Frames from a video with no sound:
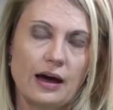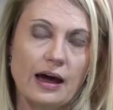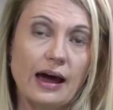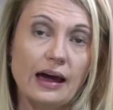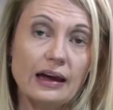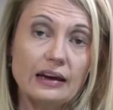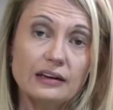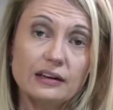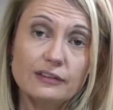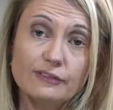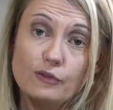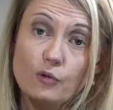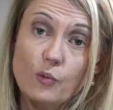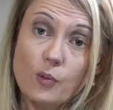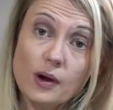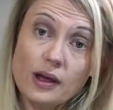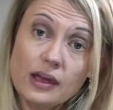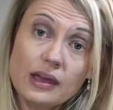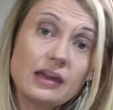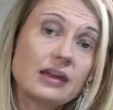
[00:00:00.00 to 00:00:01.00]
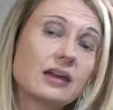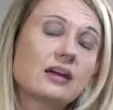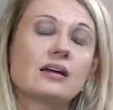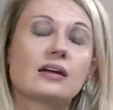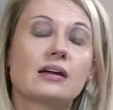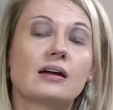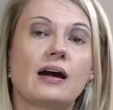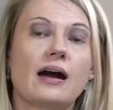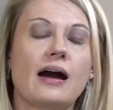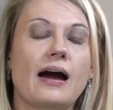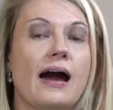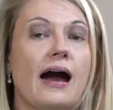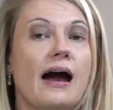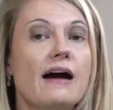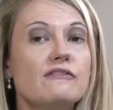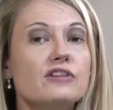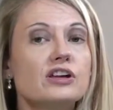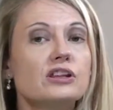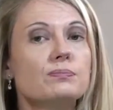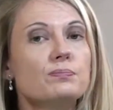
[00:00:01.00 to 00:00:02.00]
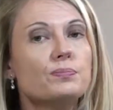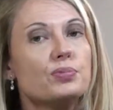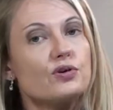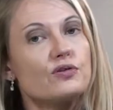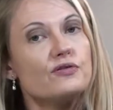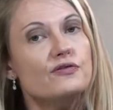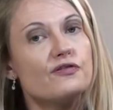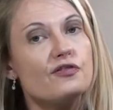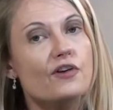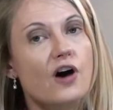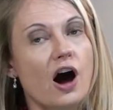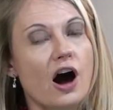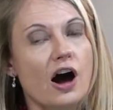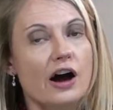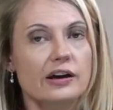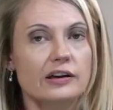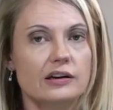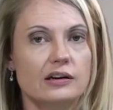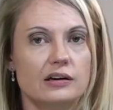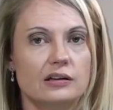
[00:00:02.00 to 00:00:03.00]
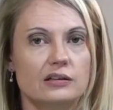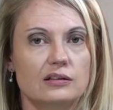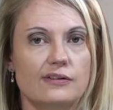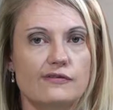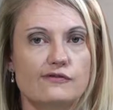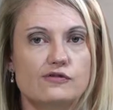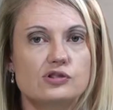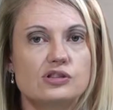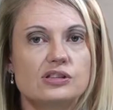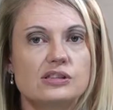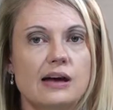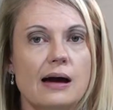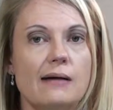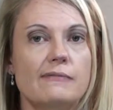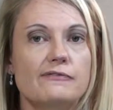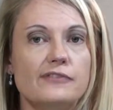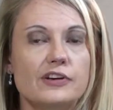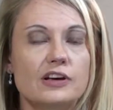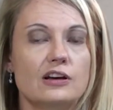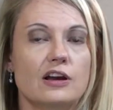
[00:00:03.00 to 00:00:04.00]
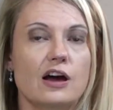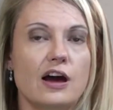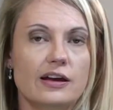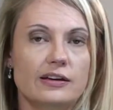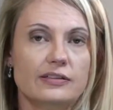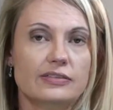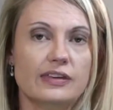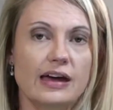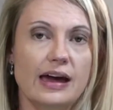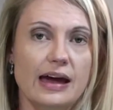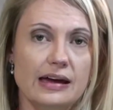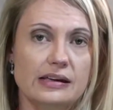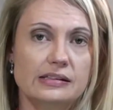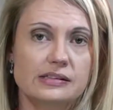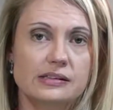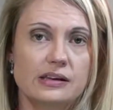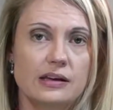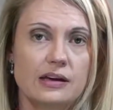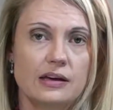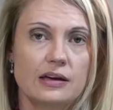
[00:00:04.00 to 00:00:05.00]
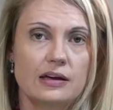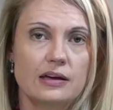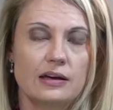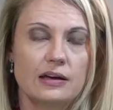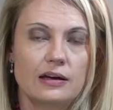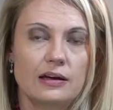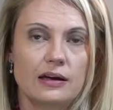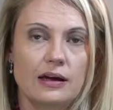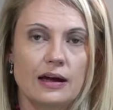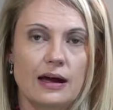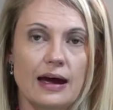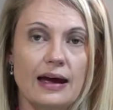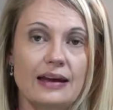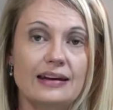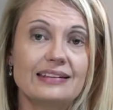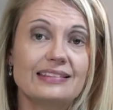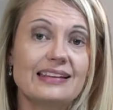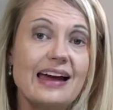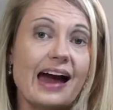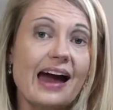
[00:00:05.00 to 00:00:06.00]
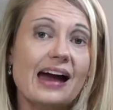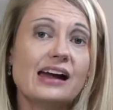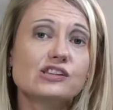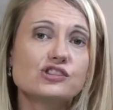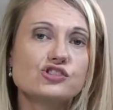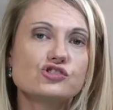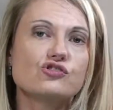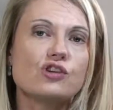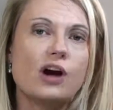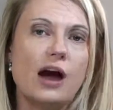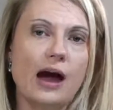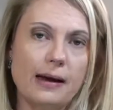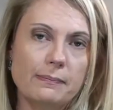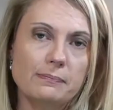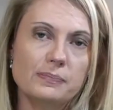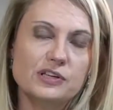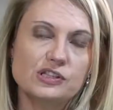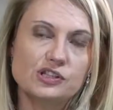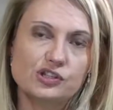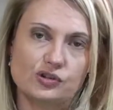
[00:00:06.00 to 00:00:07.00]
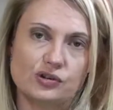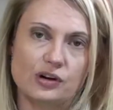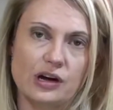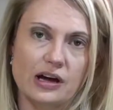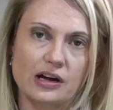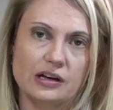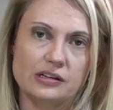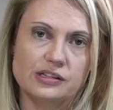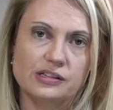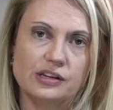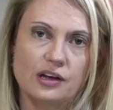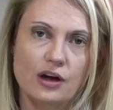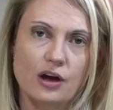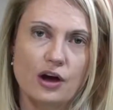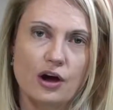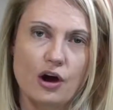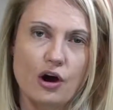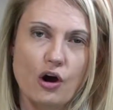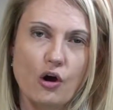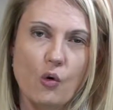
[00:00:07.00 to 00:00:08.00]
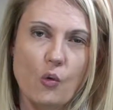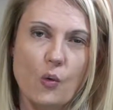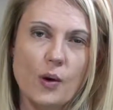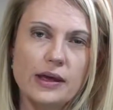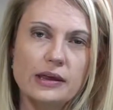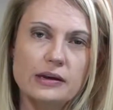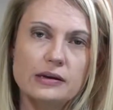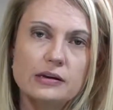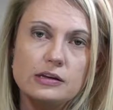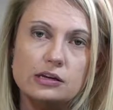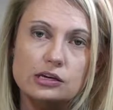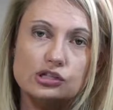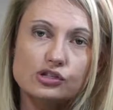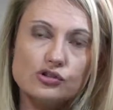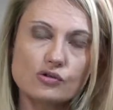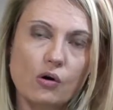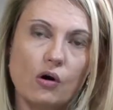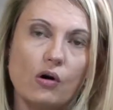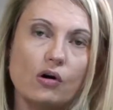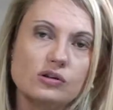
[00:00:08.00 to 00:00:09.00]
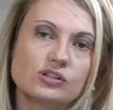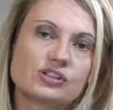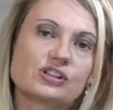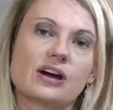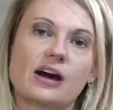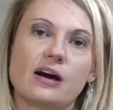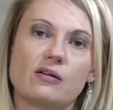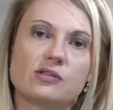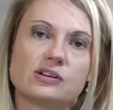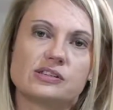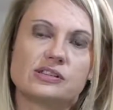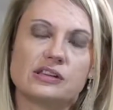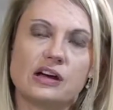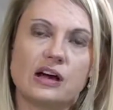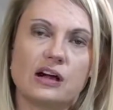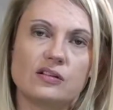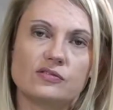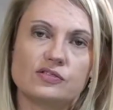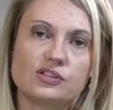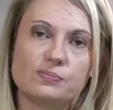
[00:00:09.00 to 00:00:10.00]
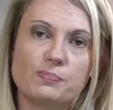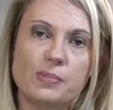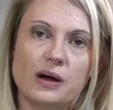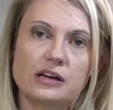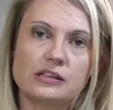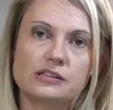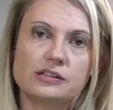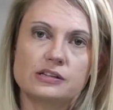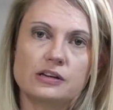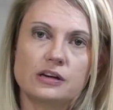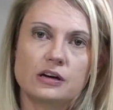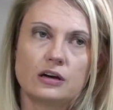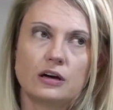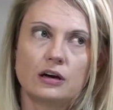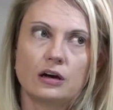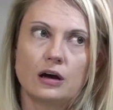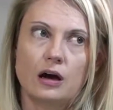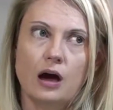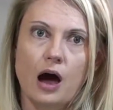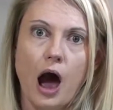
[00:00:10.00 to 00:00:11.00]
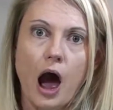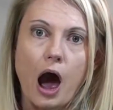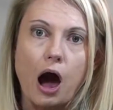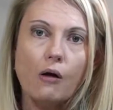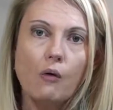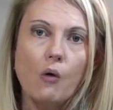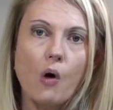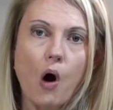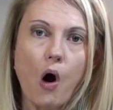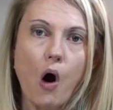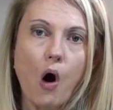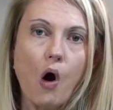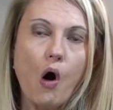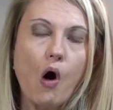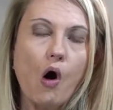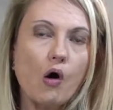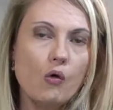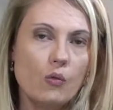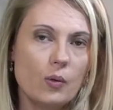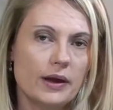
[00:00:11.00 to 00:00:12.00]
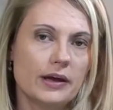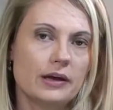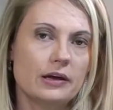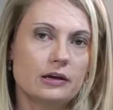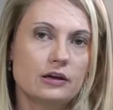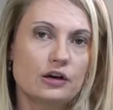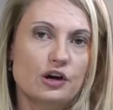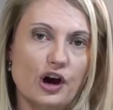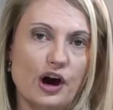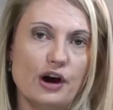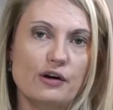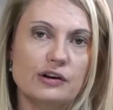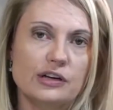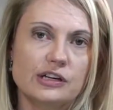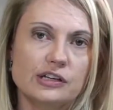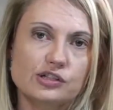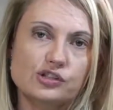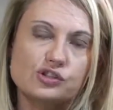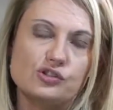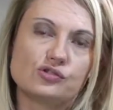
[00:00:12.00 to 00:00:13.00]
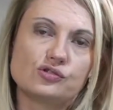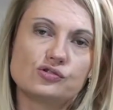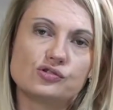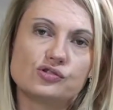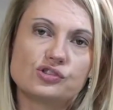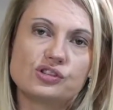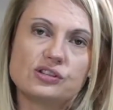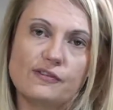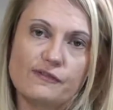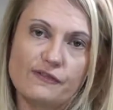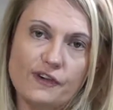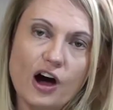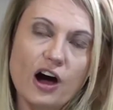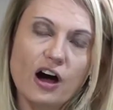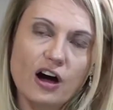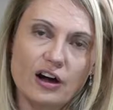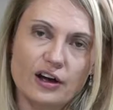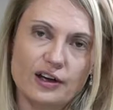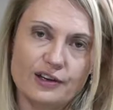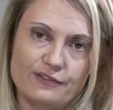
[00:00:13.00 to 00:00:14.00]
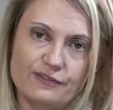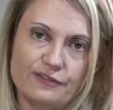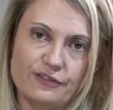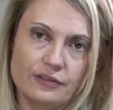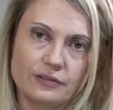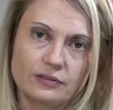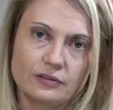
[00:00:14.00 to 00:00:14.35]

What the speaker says: And if we haven't provided for something like that, and it has to happen to us, we need to ask ourselves, but how are we going to survive?